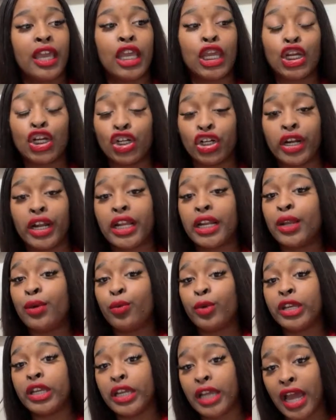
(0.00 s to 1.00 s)
And granted,
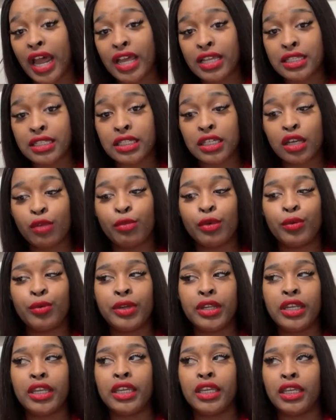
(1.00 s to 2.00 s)
we got some, but we
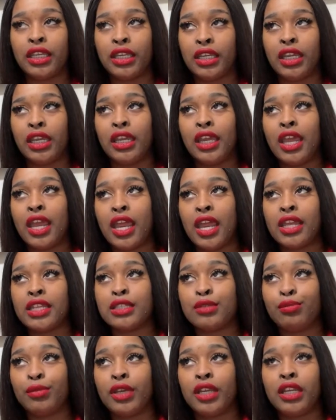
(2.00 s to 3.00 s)
didn't get as
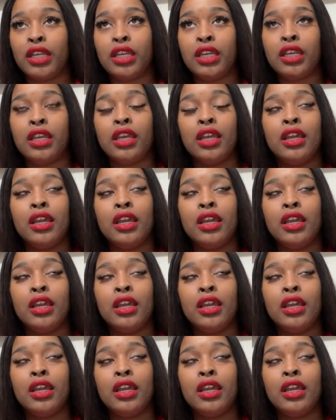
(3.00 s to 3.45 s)
many